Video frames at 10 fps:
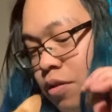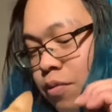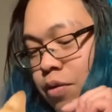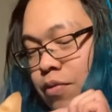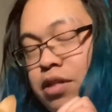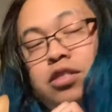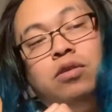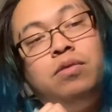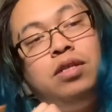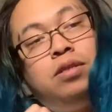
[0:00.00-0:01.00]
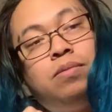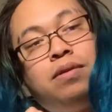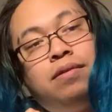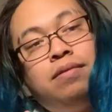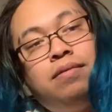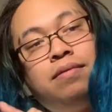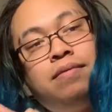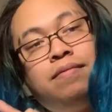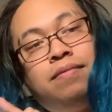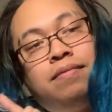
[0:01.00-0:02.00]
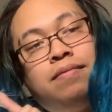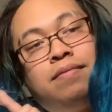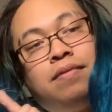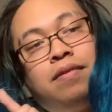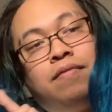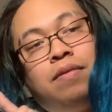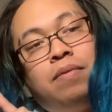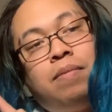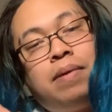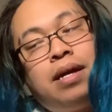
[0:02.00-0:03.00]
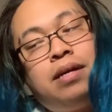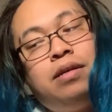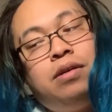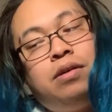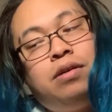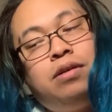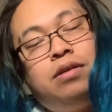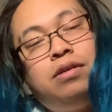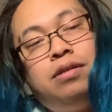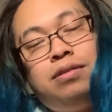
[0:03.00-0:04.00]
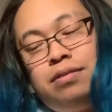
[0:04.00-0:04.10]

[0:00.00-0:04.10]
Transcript: We rescued this one from the backyard.